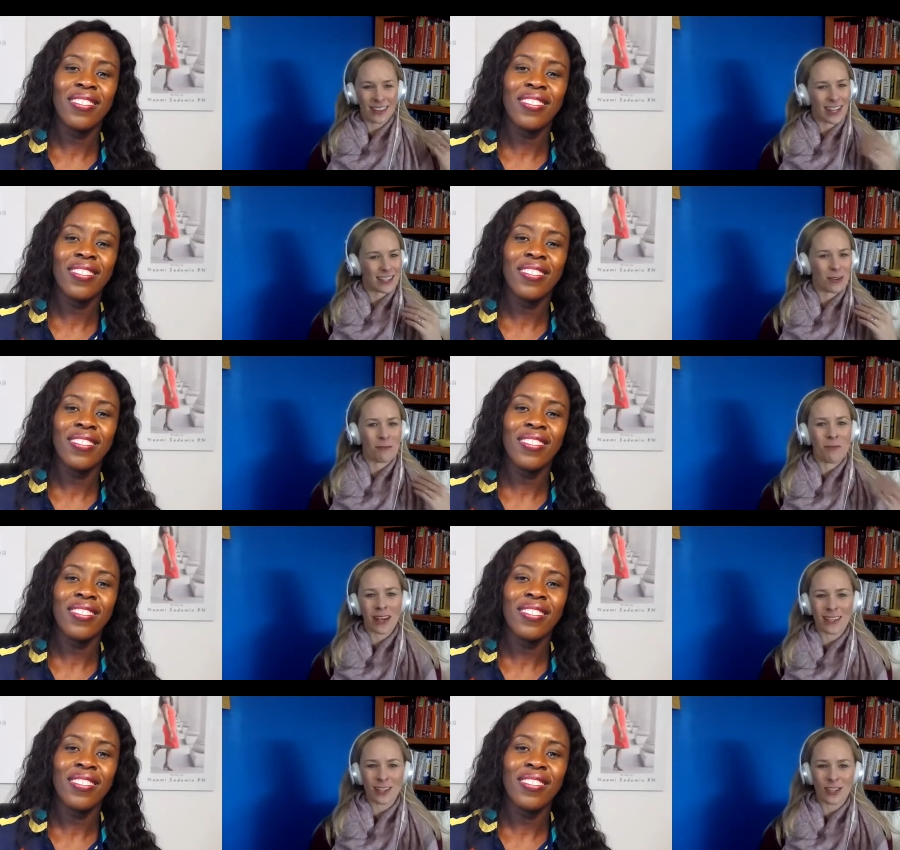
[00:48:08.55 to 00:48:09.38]
Speaker 1: that's a
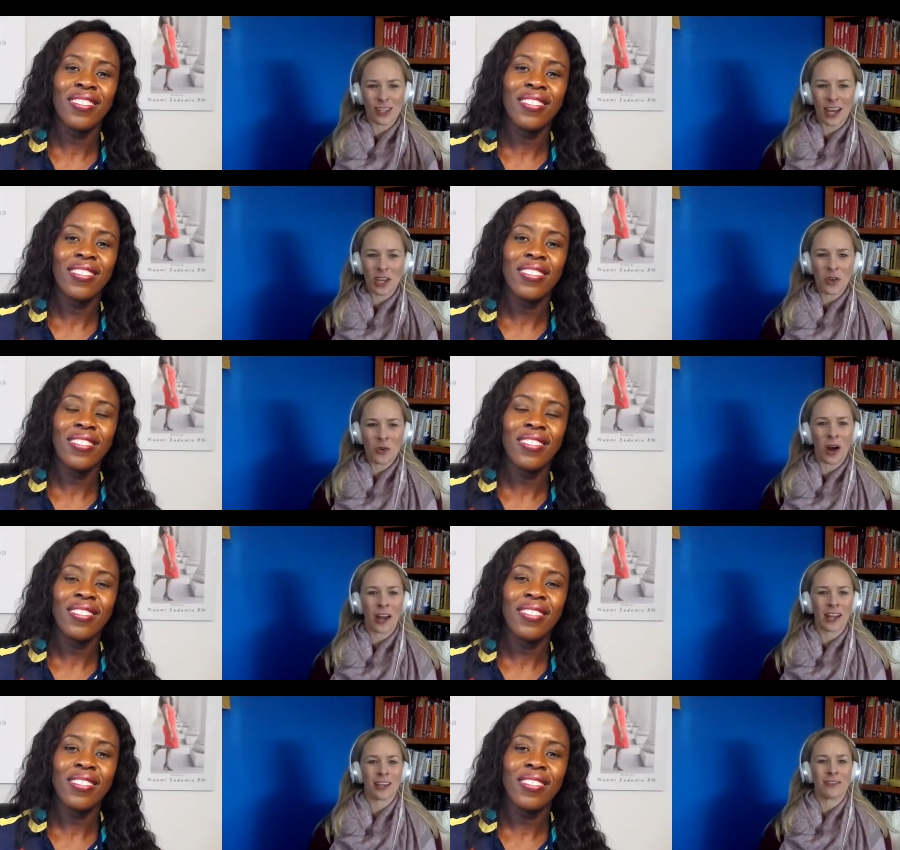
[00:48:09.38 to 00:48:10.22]
message that you
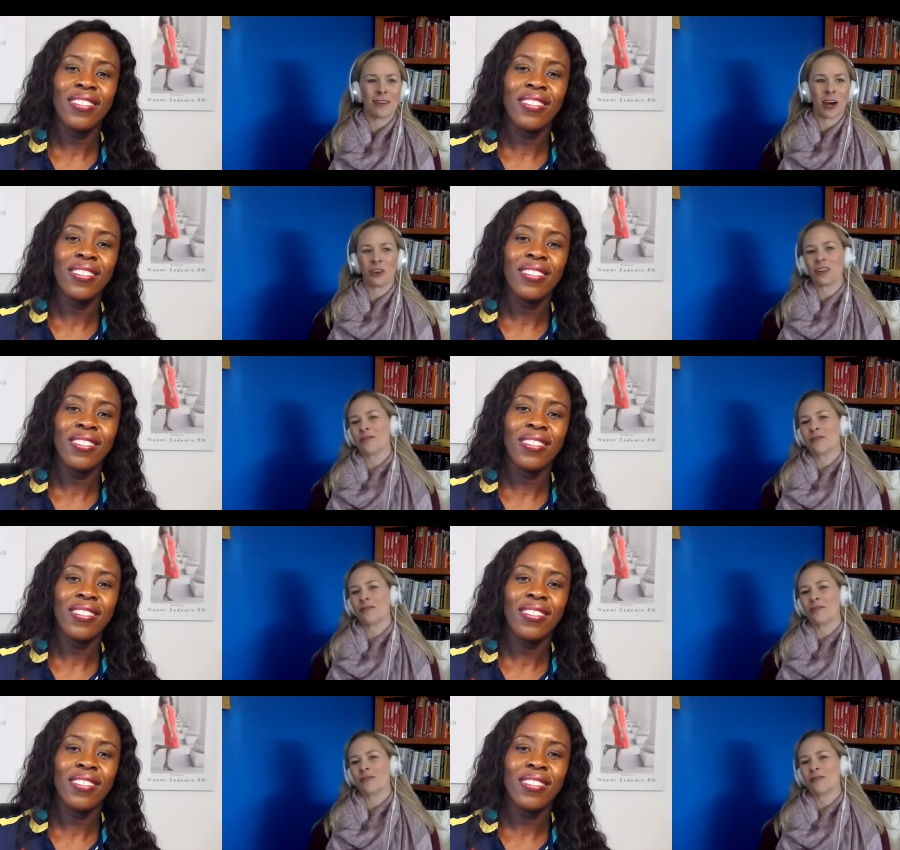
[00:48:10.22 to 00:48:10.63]
want to give out,